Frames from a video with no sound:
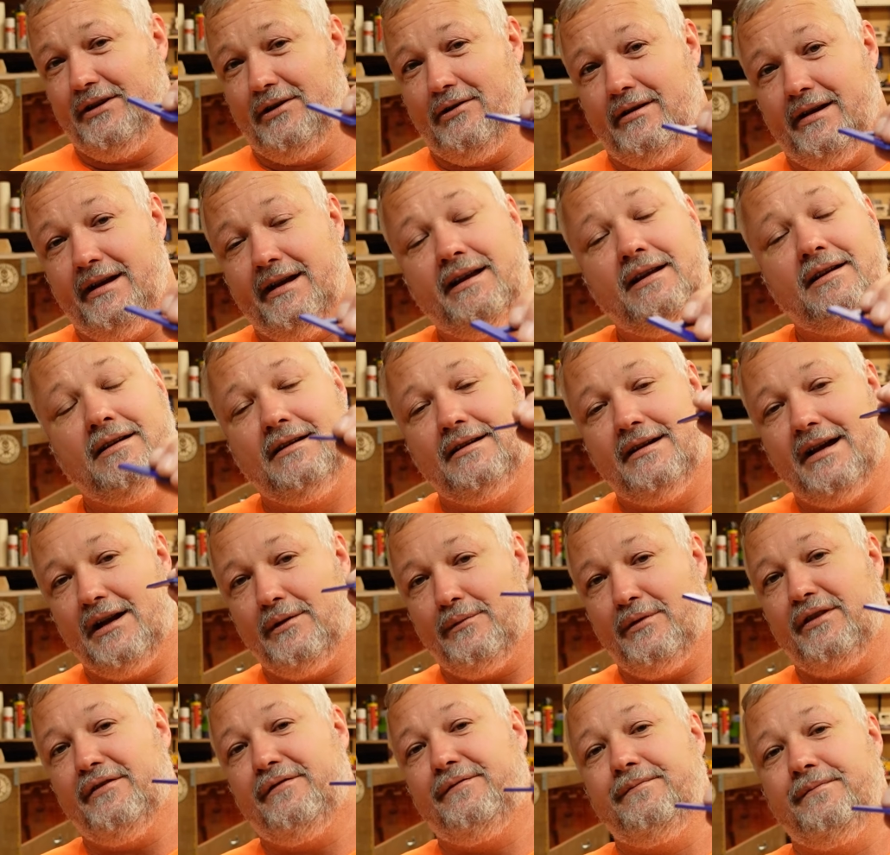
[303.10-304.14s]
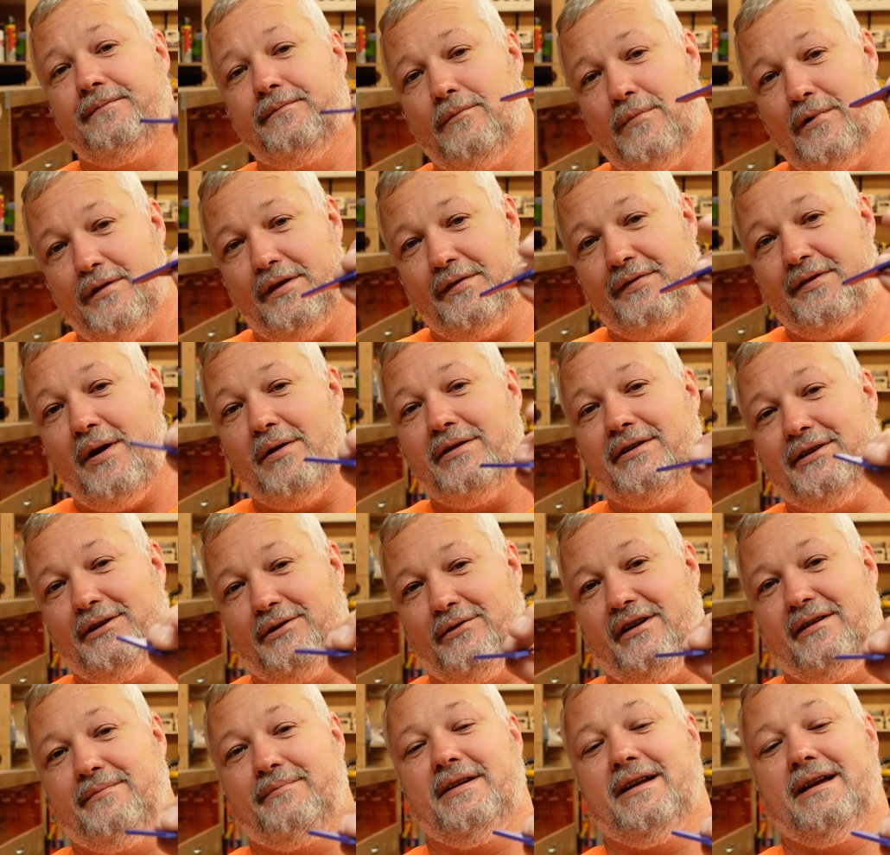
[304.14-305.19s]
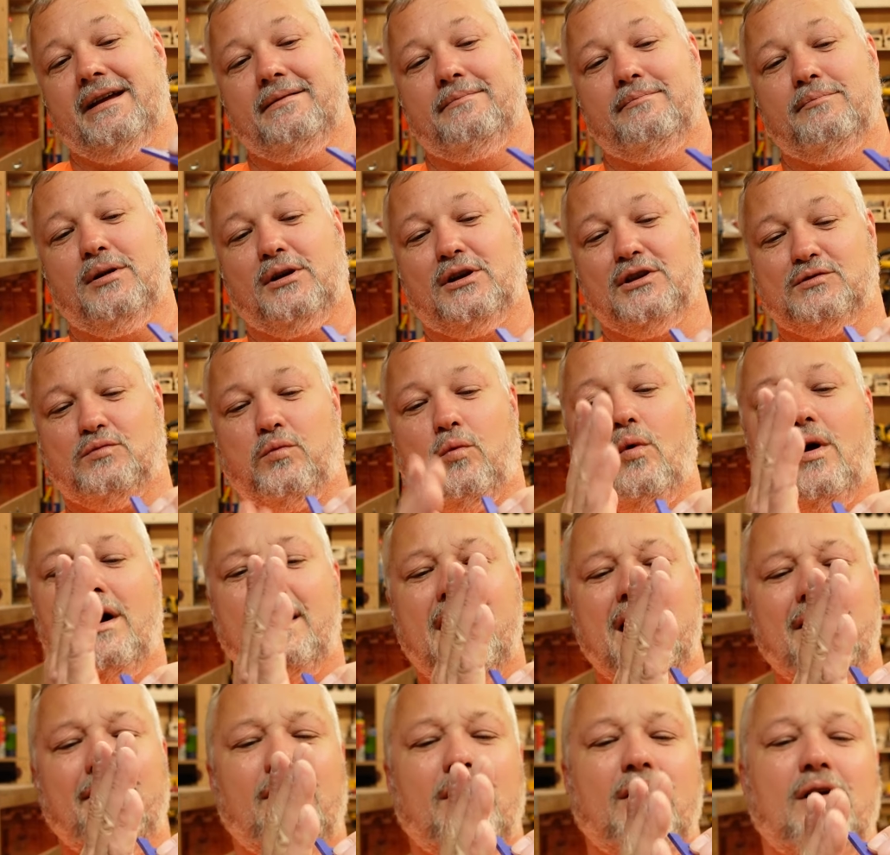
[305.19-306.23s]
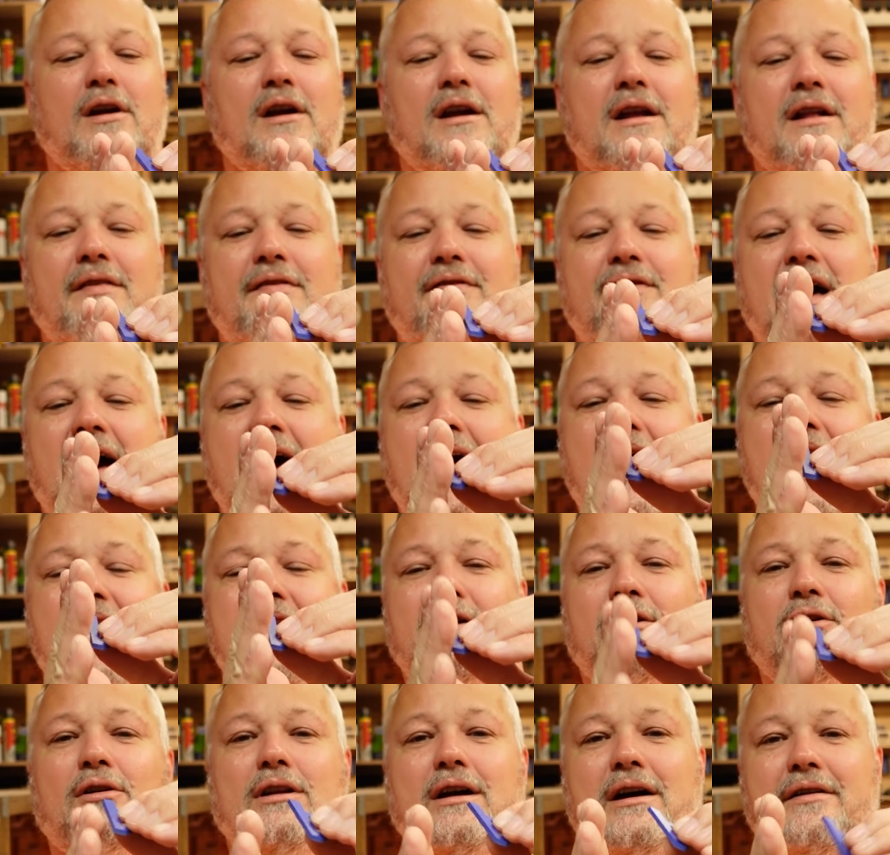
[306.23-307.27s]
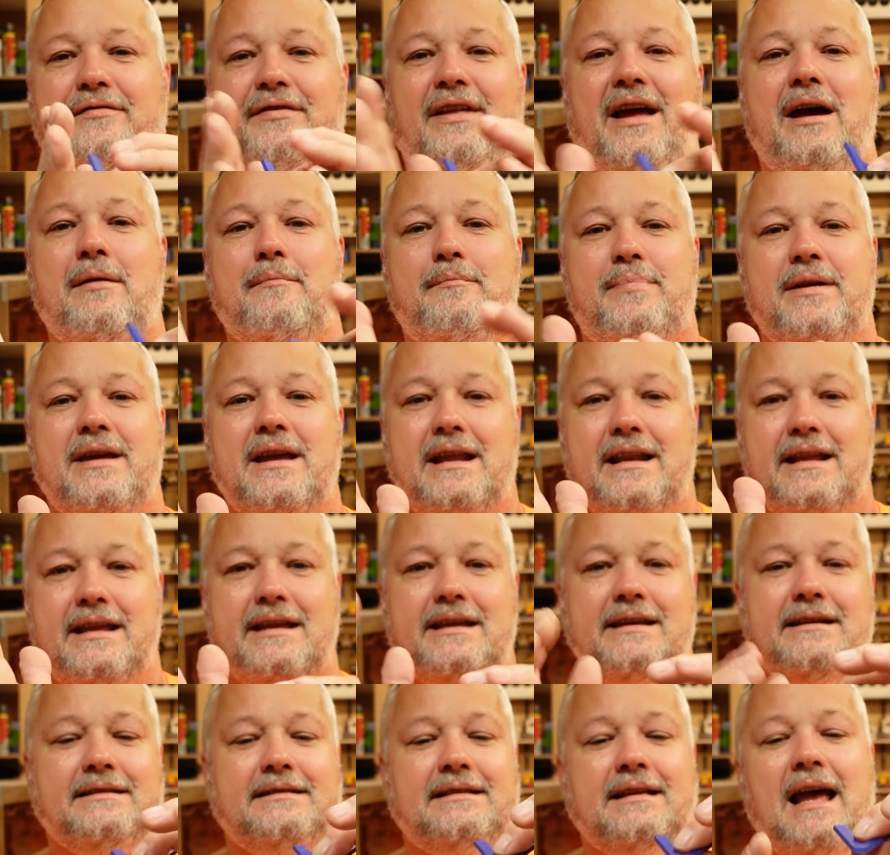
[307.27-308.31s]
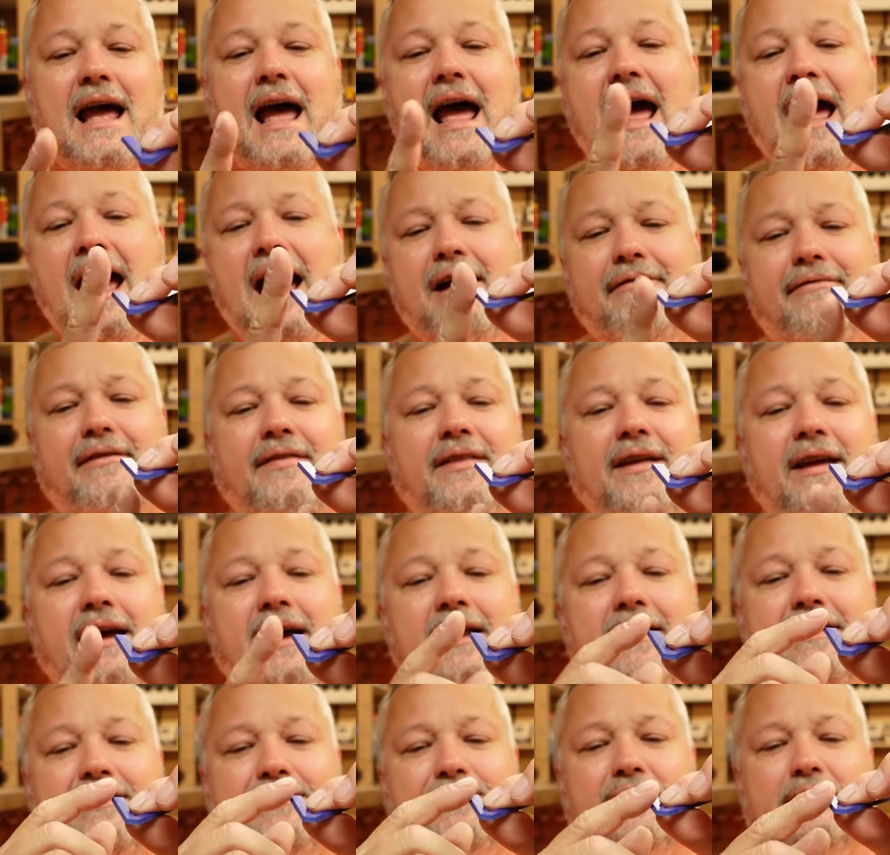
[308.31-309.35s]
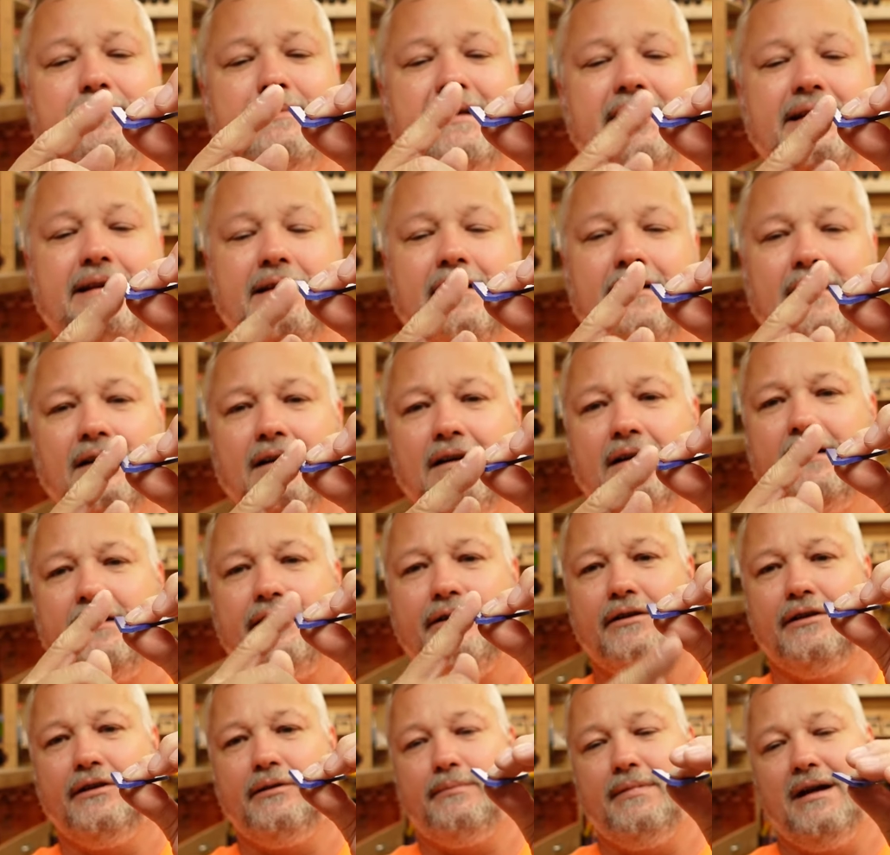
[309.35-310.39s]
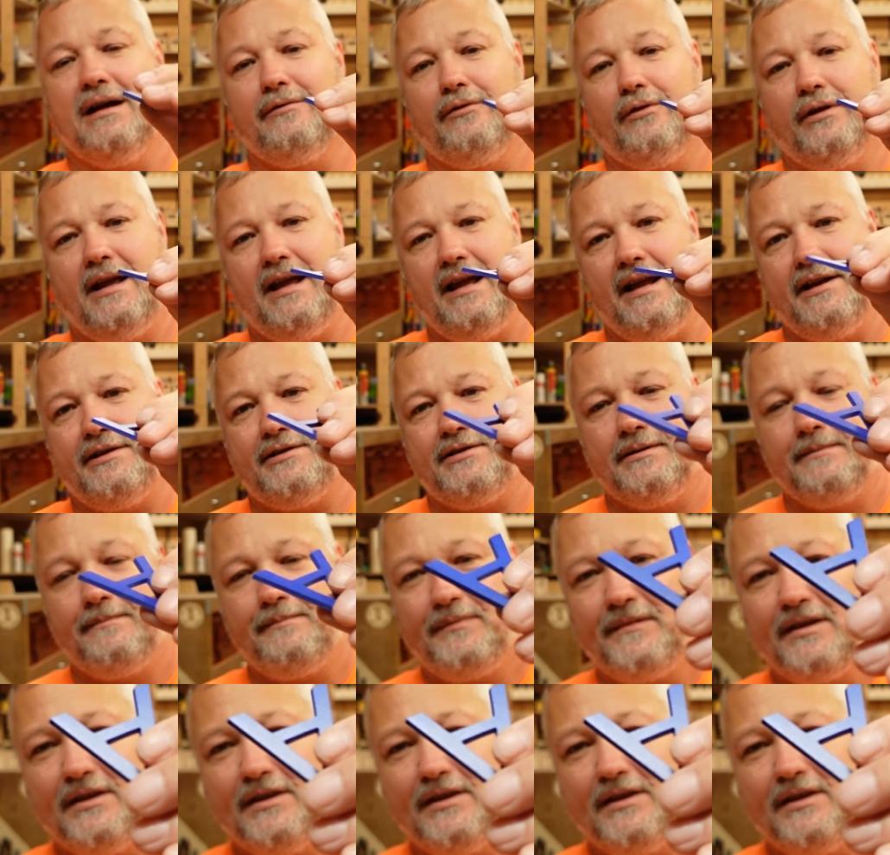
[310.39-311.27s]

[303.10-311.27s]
degree, cut it with a, with a 30 degree bit because whatever the angle of that bit is, half of that is gonna be your little beveled edge.